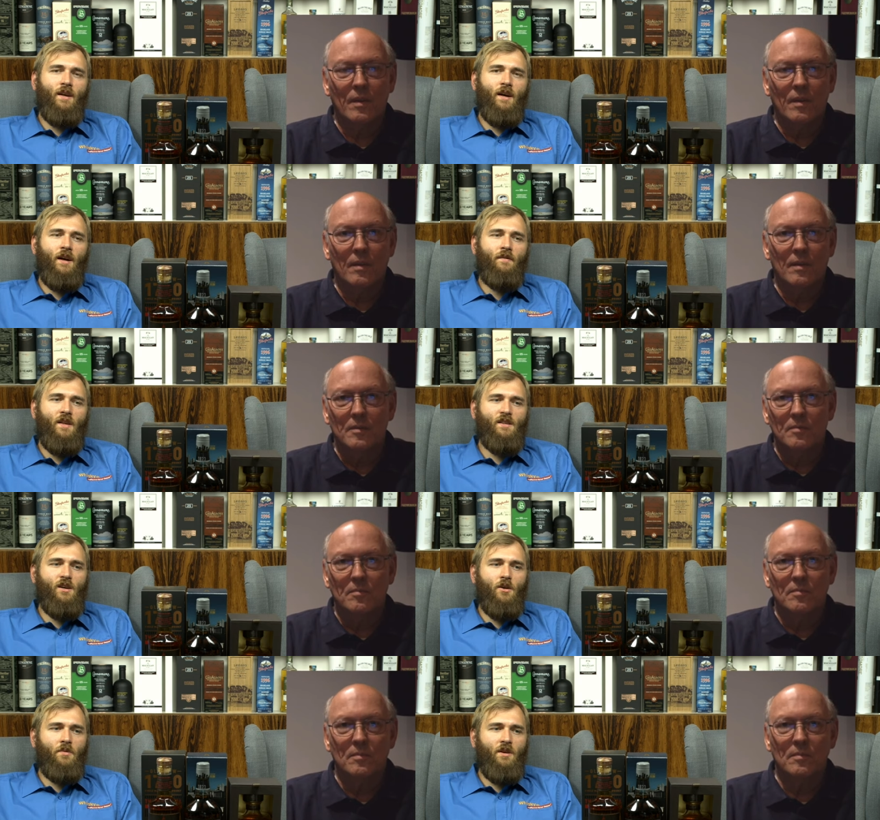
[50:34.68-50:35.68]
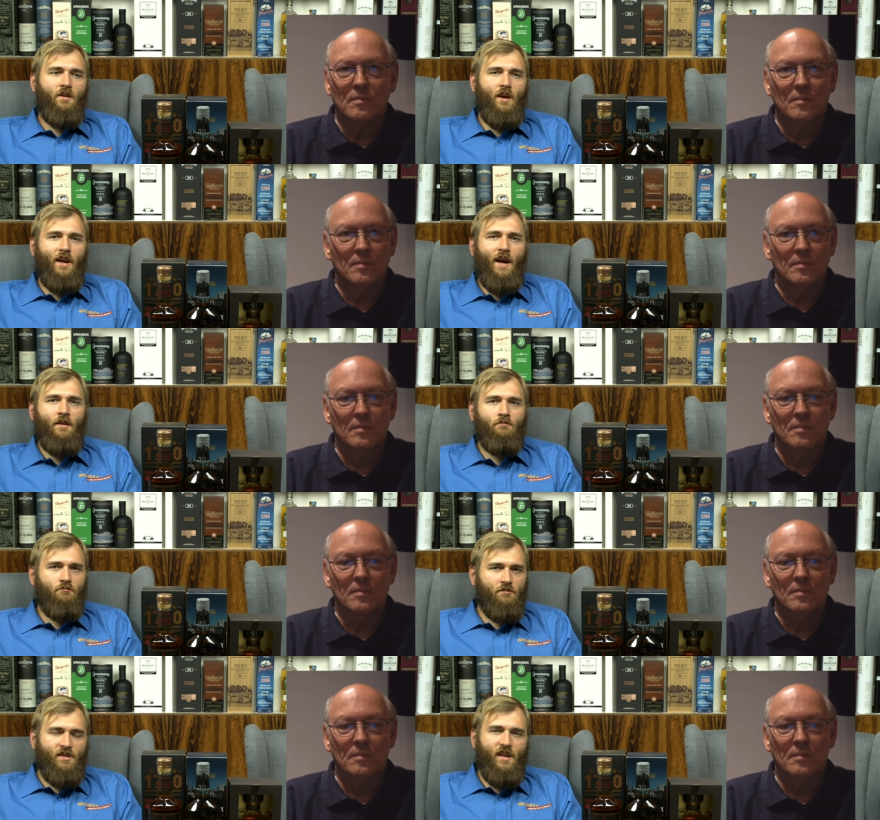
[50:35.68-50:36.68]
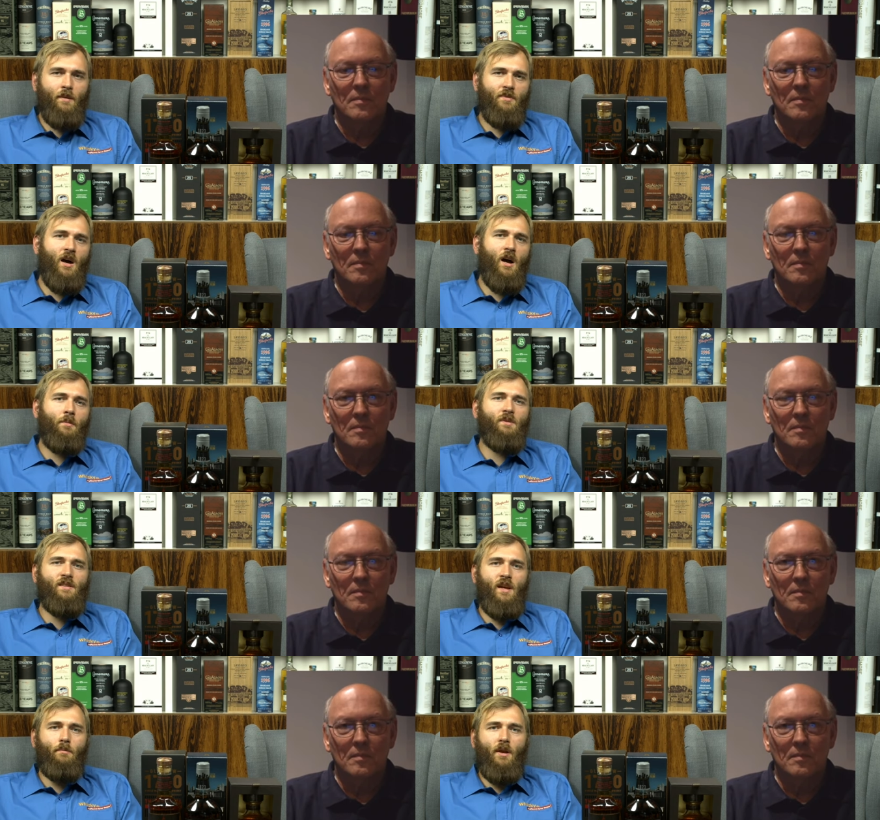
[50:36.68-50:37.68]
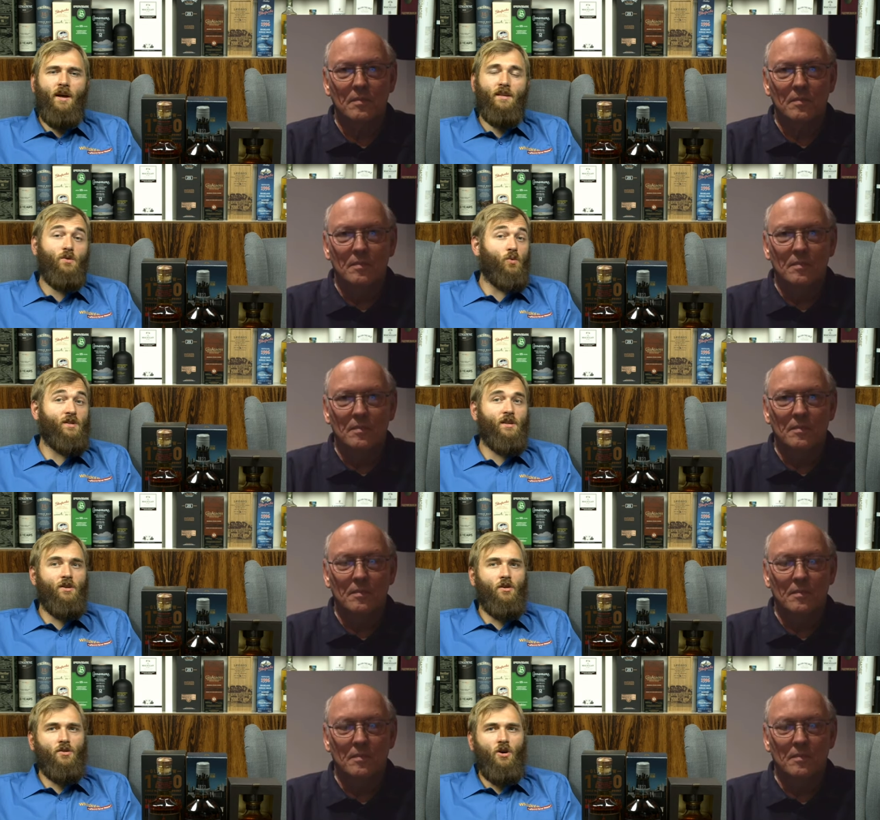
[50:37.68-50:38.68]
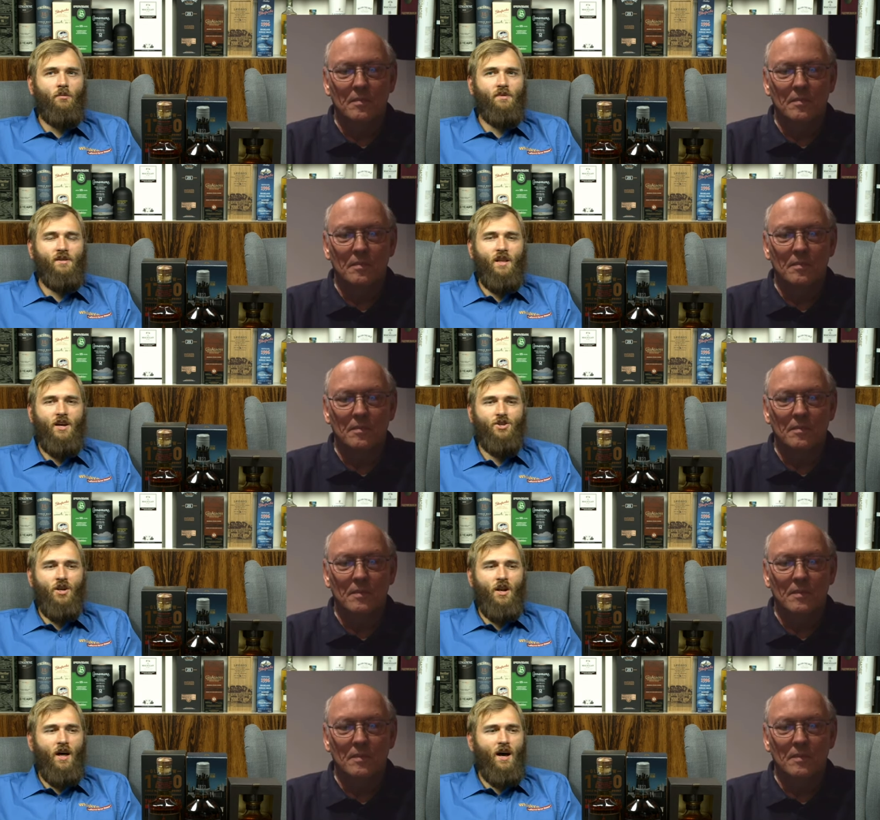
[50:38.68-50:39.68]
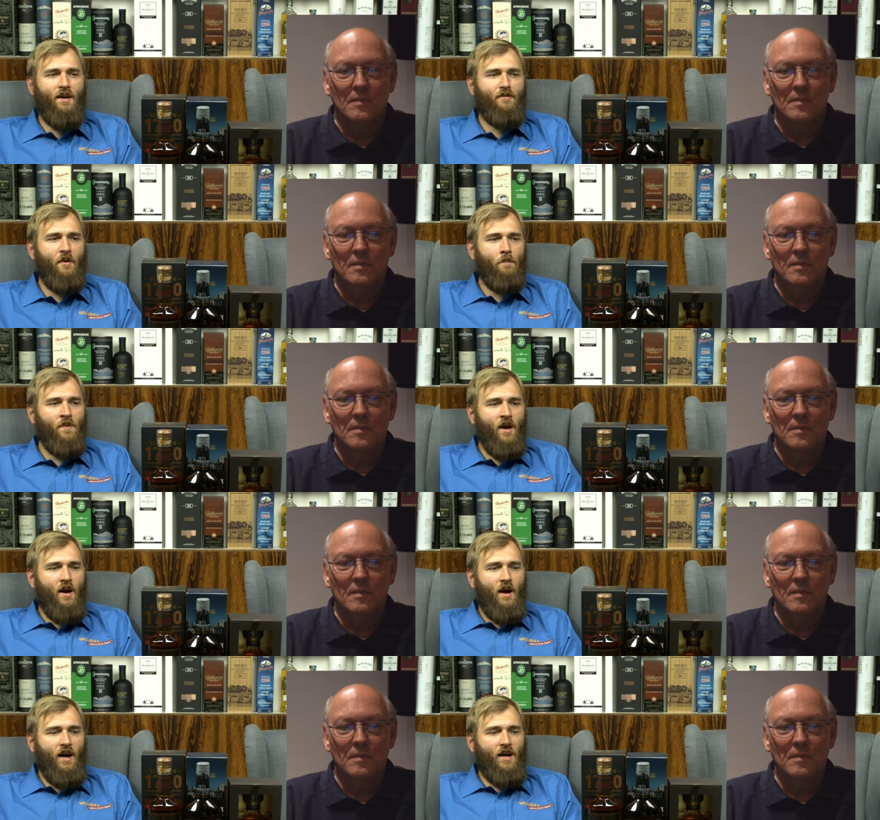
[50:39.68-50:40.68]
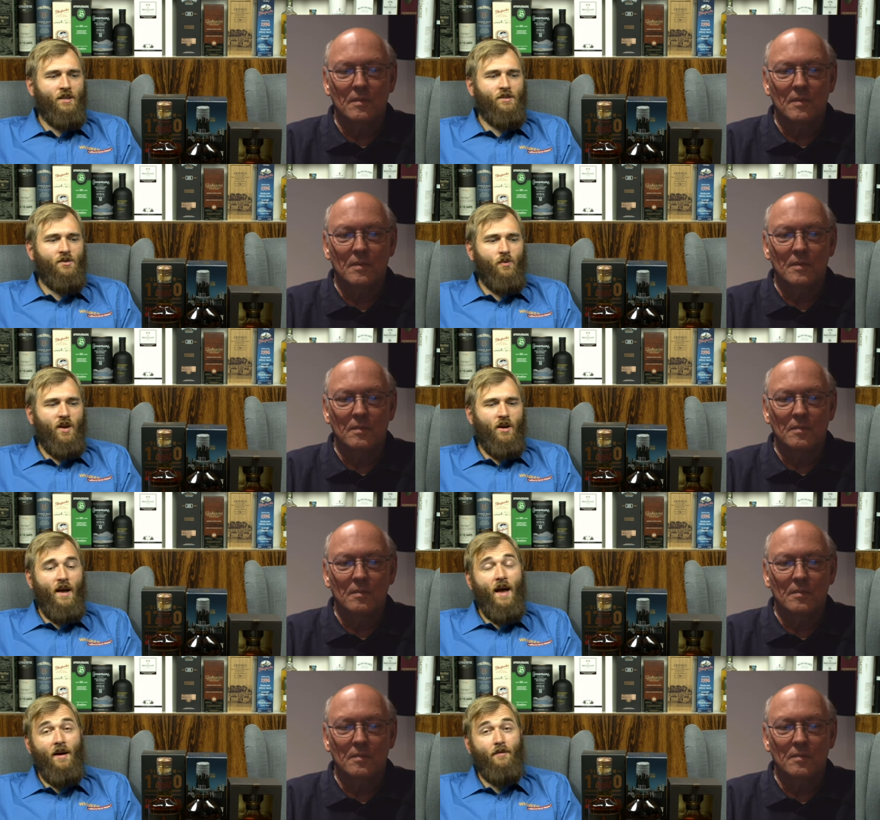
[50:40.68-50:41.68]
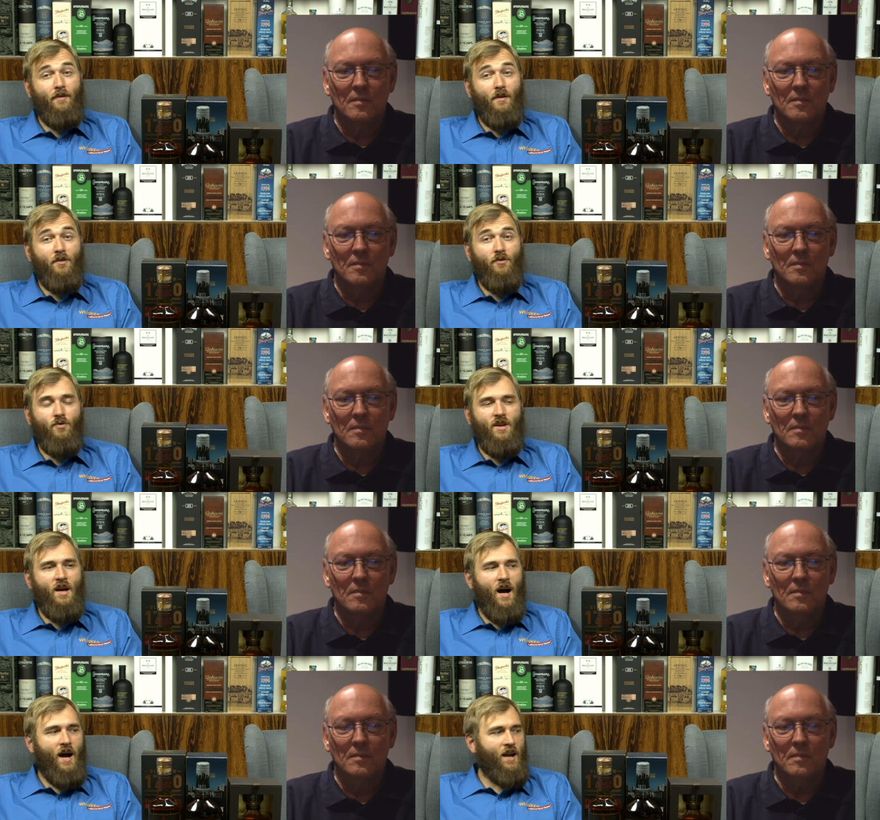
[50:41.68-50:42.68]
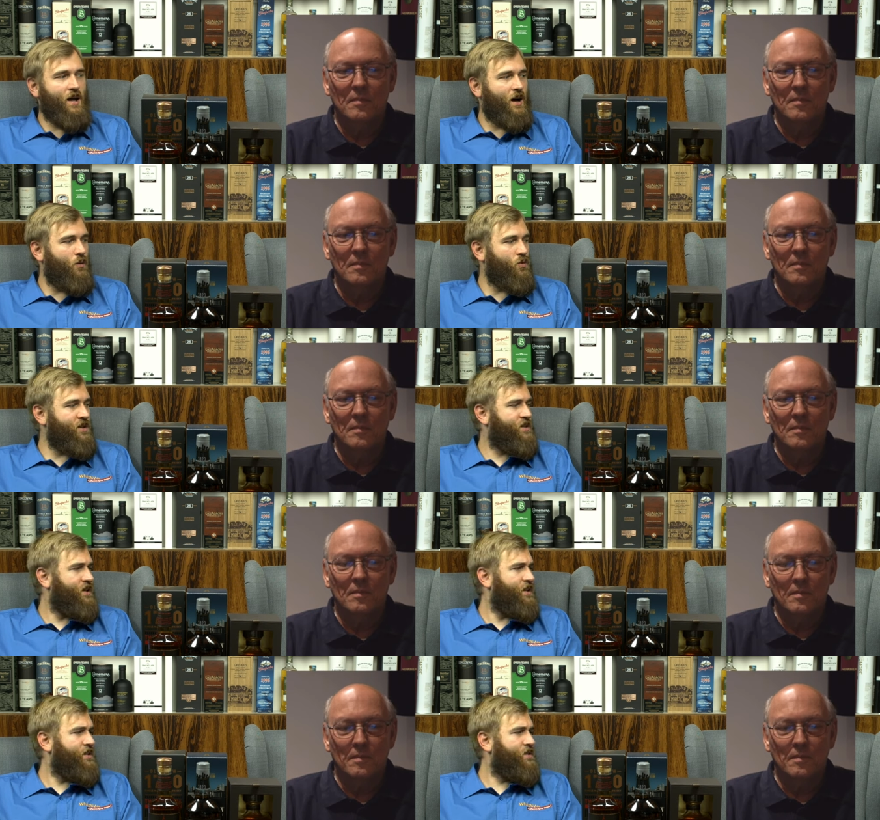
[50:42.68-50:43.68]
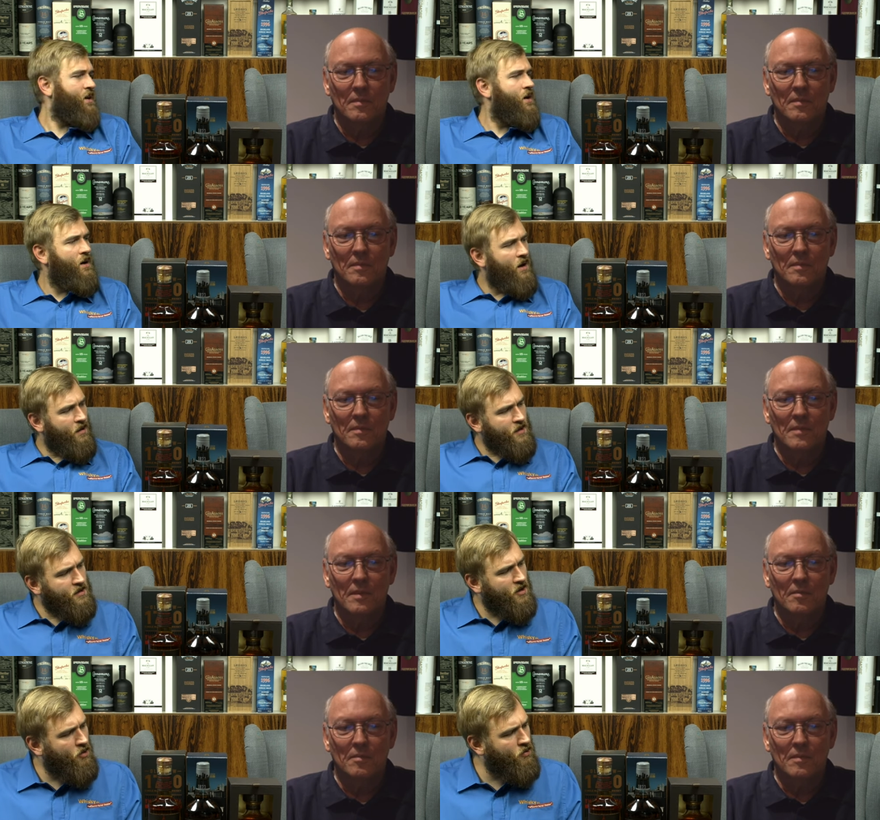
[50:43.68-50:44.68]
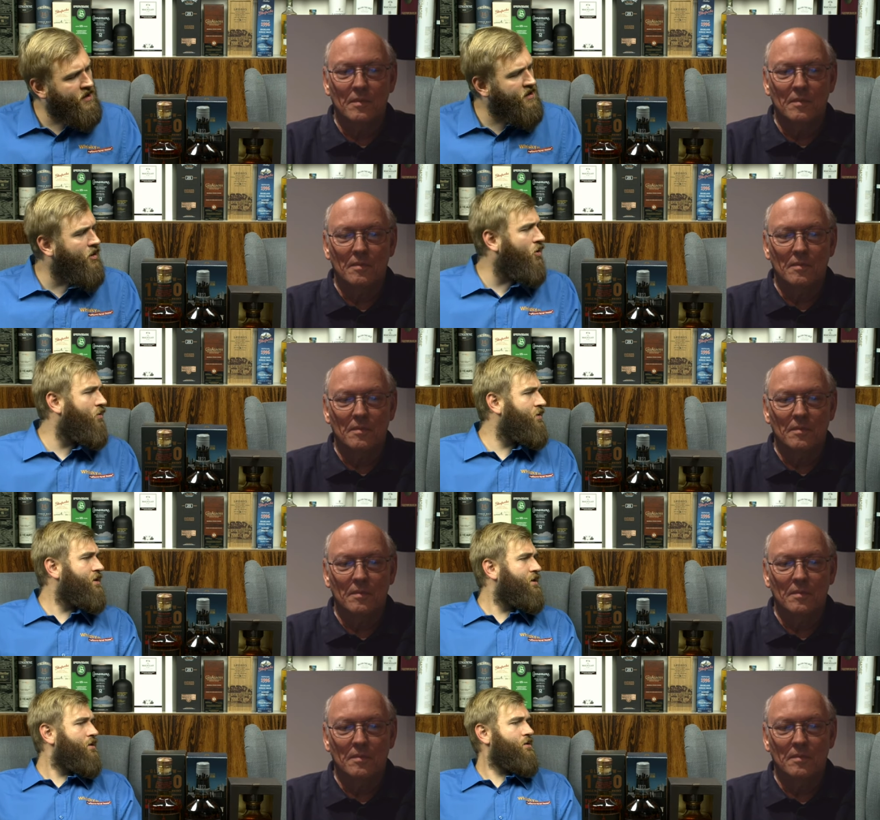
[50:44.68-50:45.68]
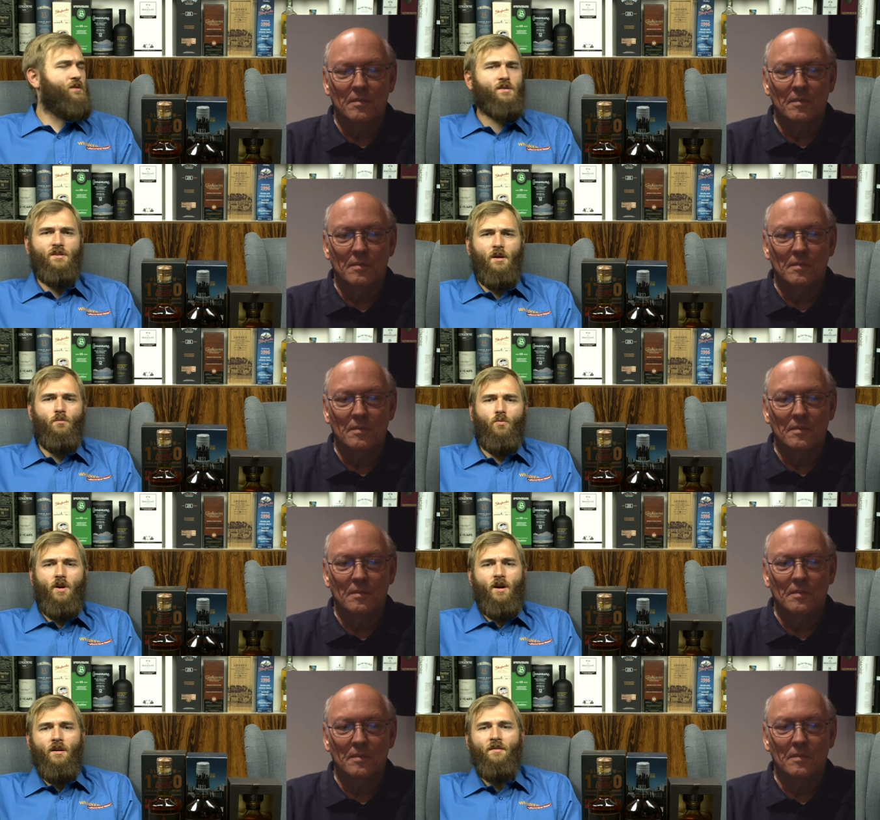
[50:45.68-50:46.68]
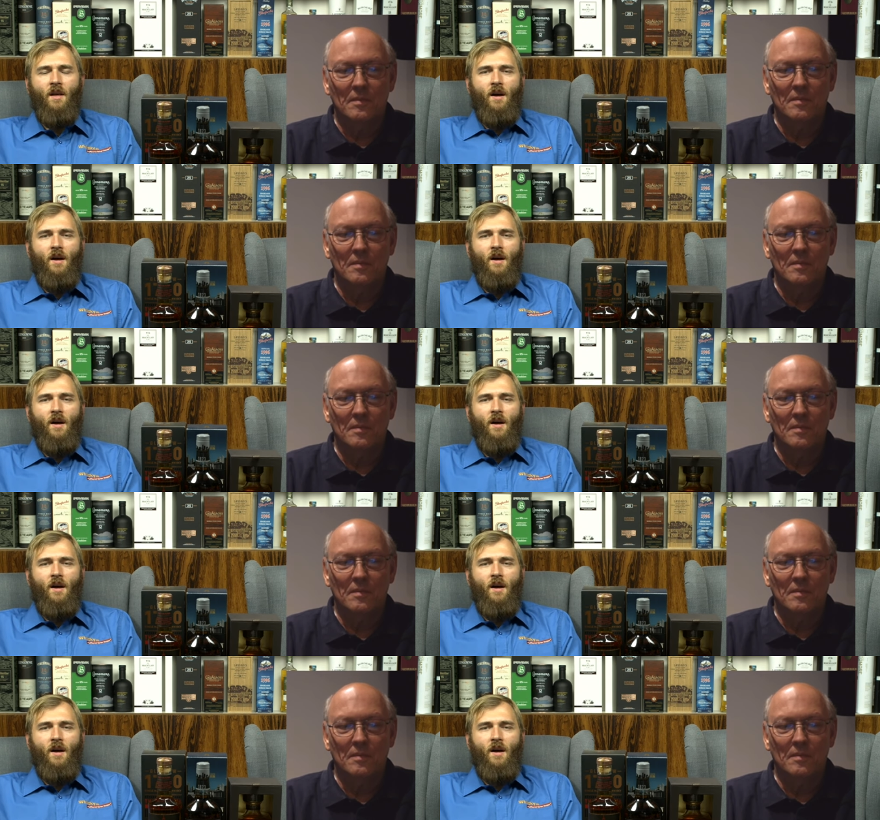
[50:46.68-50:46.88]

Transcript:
Speaker 1: uh, that's going to be, again, same time, same place, whisky.com slash live. And we're going to have three Islay whiskies. I think they're already over here somewhere